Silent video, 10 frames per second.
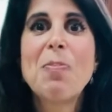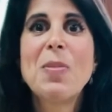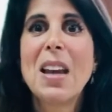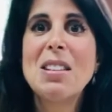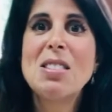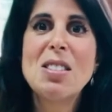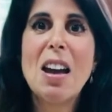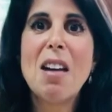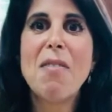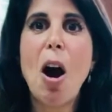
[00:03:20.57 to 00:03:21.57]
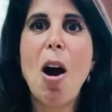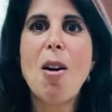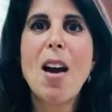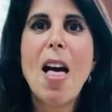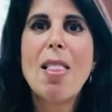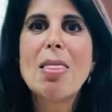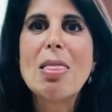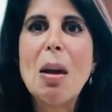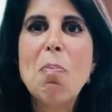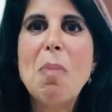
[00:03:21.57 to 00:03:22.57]
instead of our
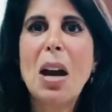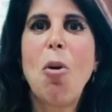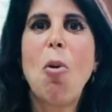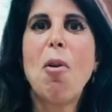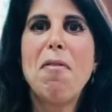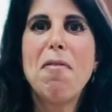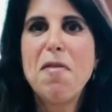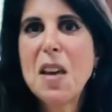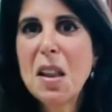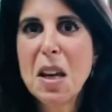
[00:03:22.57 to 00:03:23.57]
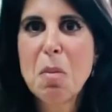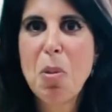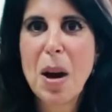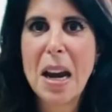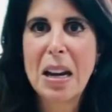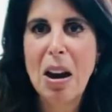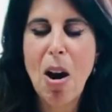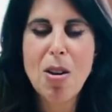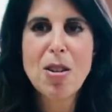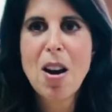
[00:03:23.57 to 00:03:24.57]
limbic or feeling brain,
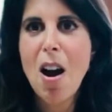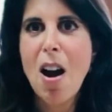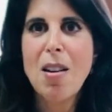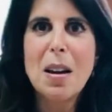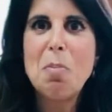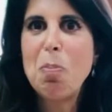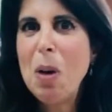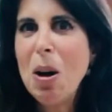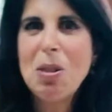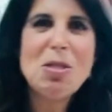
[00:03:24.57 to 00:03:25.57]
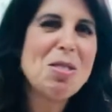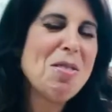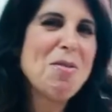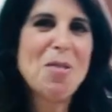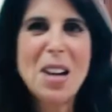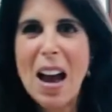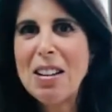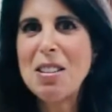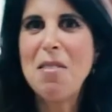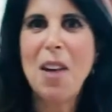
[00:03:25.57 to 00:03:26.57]
our impulsive,
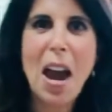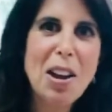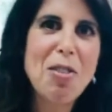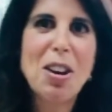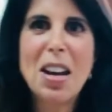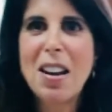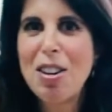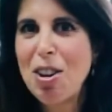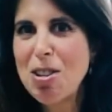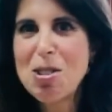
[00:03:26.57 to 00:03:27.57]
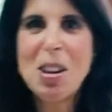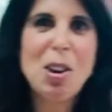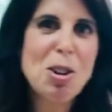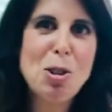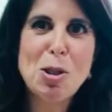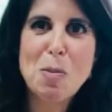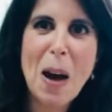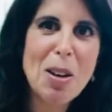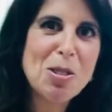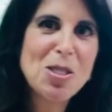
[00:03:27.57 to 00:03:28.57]
reactive, angry, cursing at your
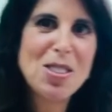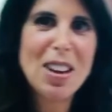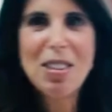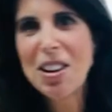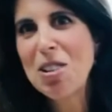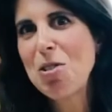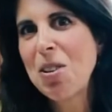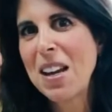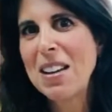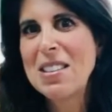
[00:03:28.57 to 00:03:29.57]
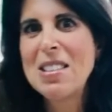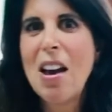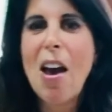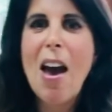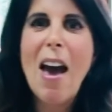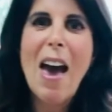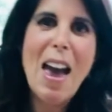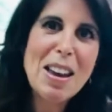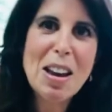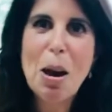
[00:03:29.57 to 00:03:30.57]
spouse, yelling at your kids,
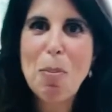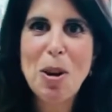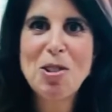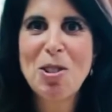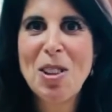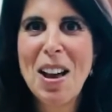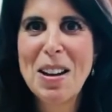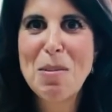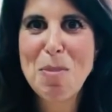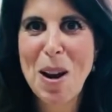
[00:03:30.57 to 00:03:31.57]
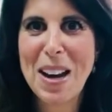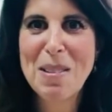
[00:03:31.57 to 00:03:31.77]
hanging up on your client brain.